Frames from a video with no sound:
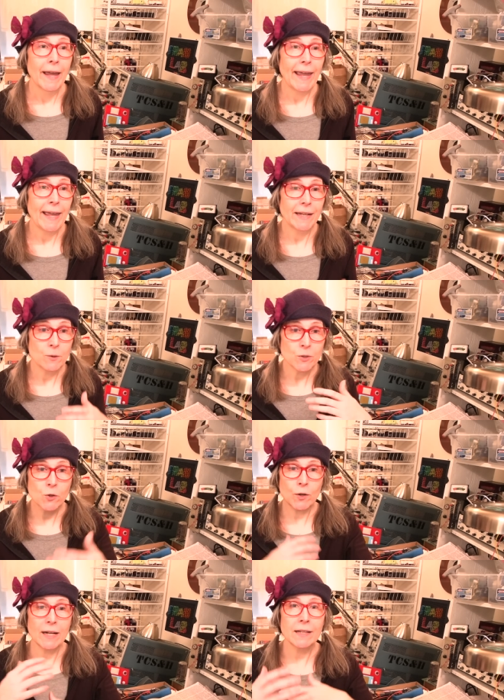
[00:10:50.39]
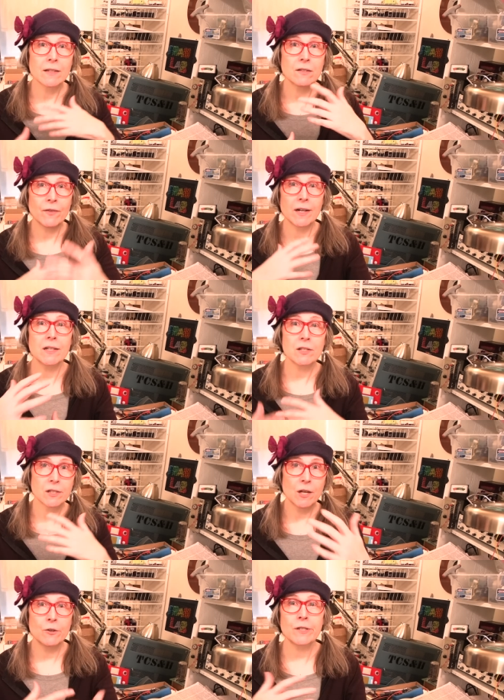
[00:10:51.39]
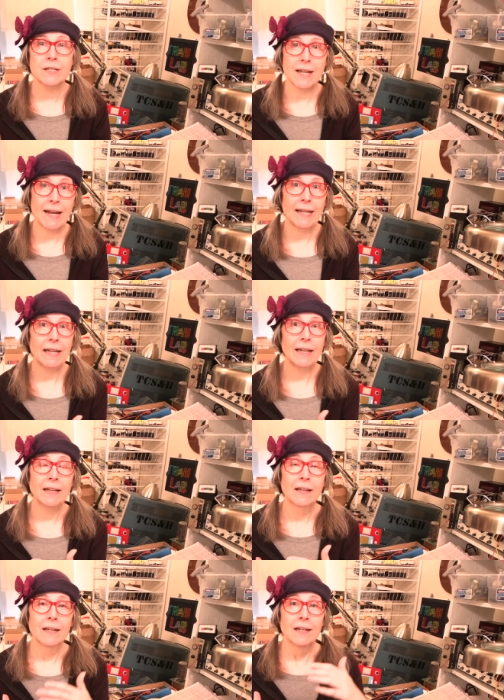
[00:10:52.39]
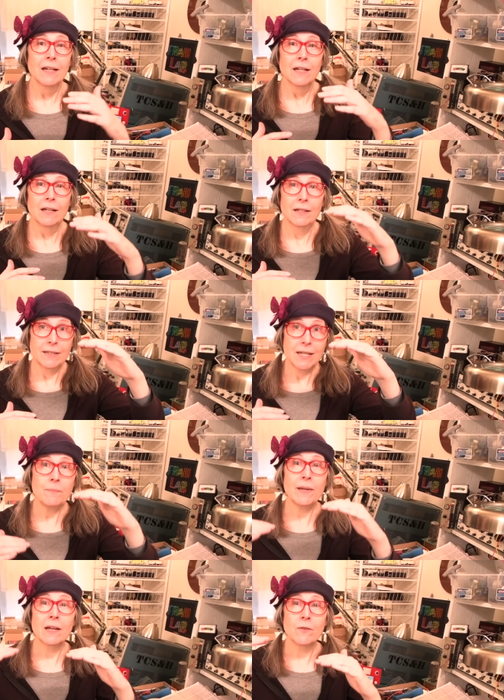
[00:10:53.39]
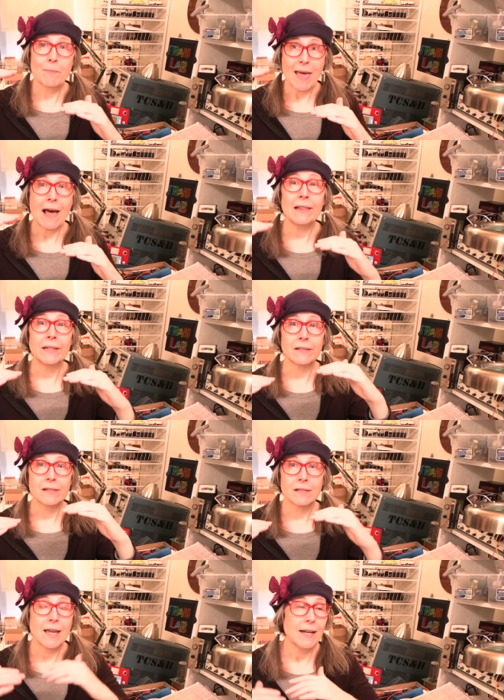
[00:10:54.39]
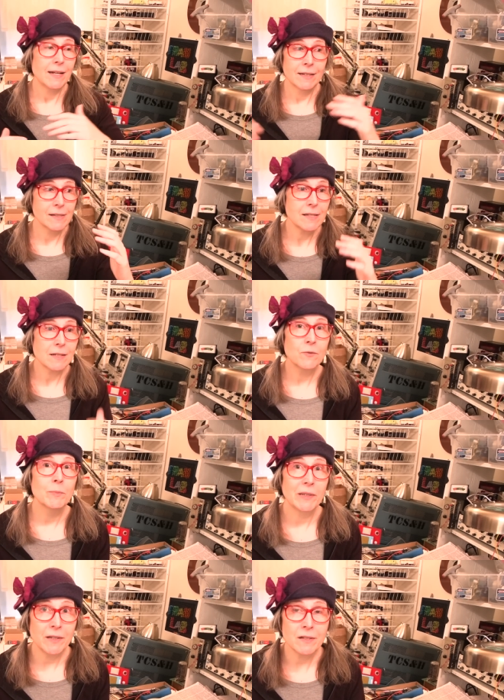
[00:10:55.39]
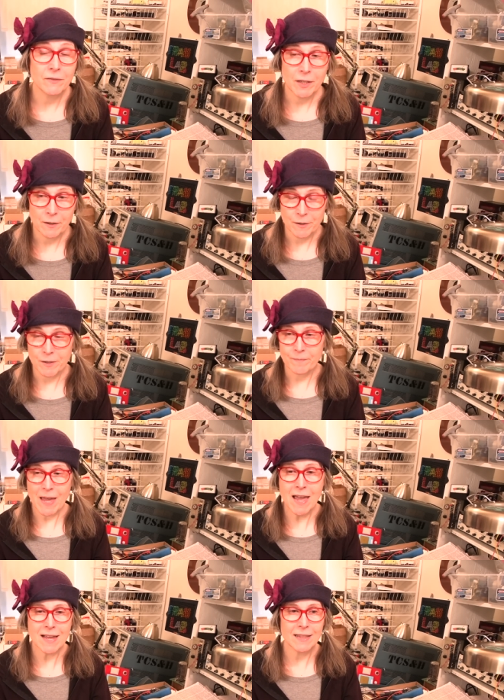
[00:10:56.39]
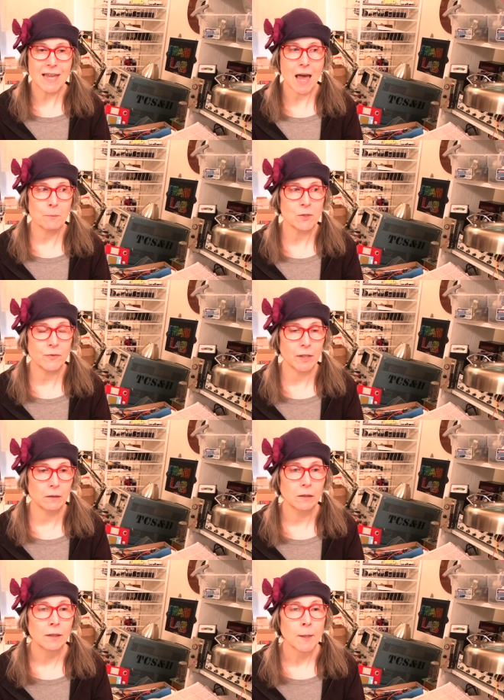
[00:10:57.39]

and it was creating this very slow, steady tipping of a balance that had existed for billions of years in the atmosphere